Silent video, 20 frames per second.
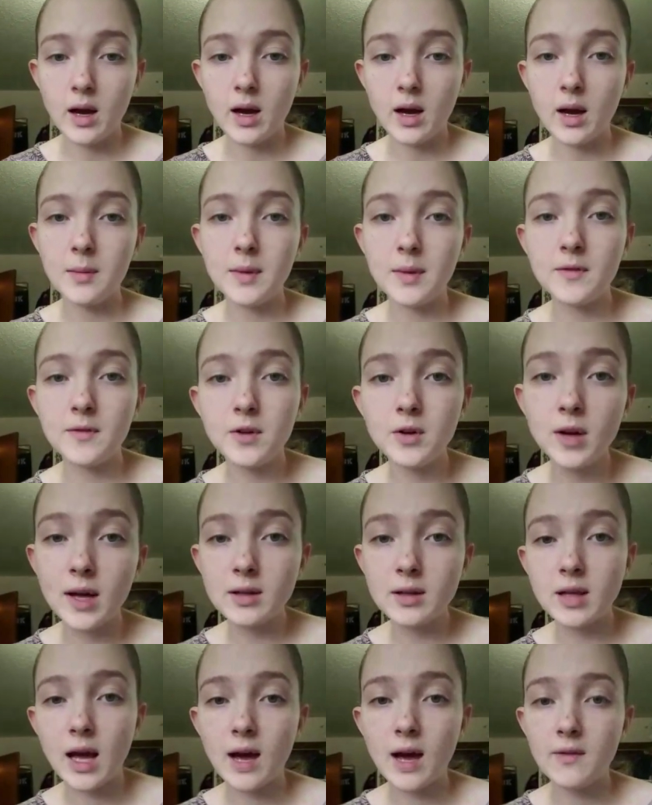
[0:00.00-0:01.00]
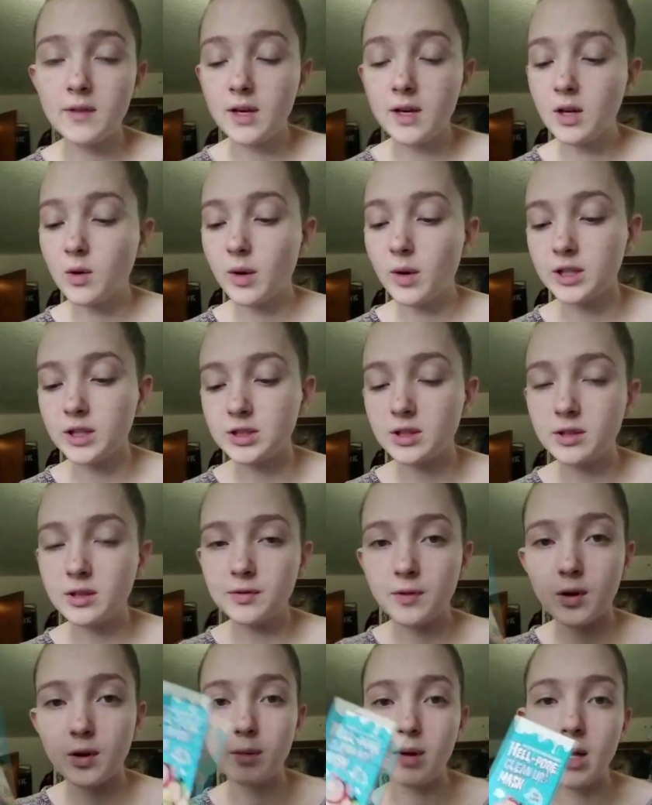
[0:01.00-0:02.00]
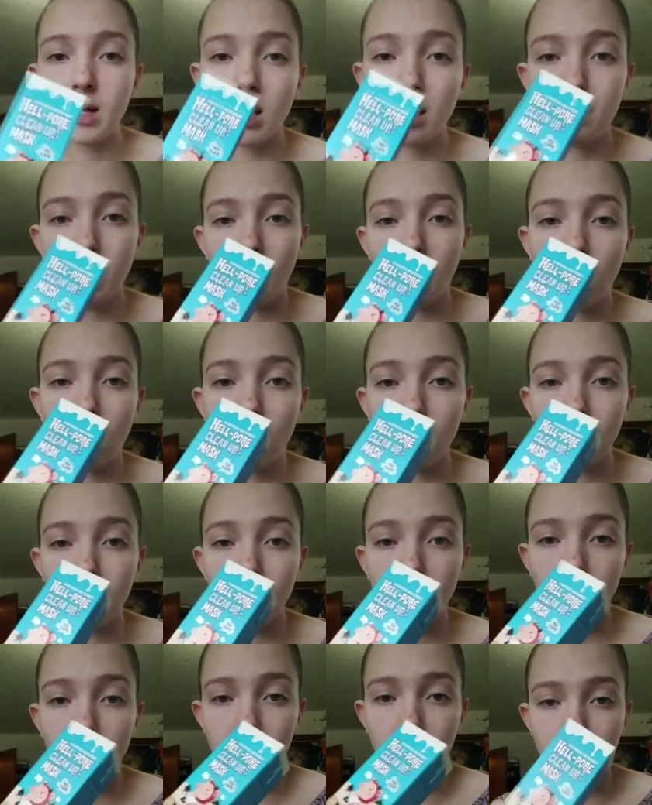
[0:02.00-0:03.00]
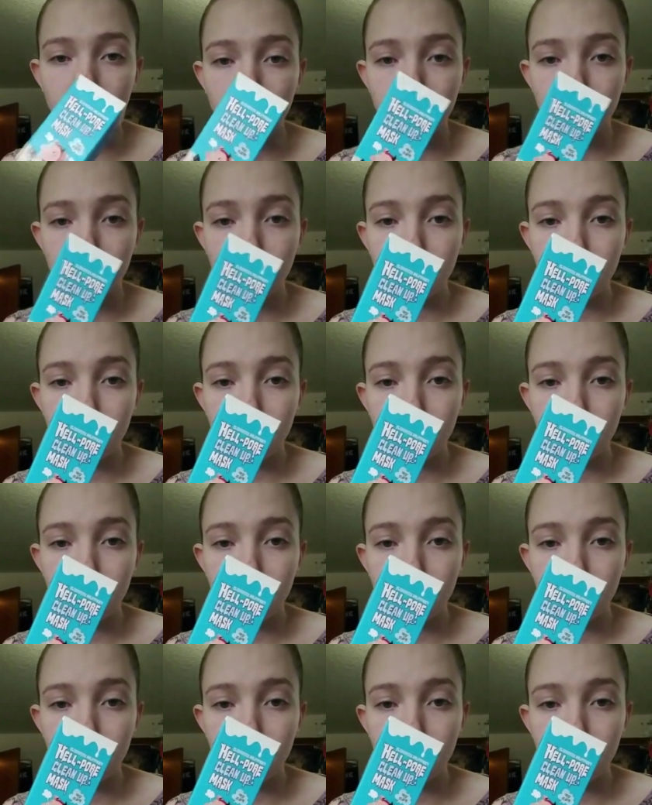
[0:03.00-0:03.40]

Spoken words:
If you guys have any questions for me about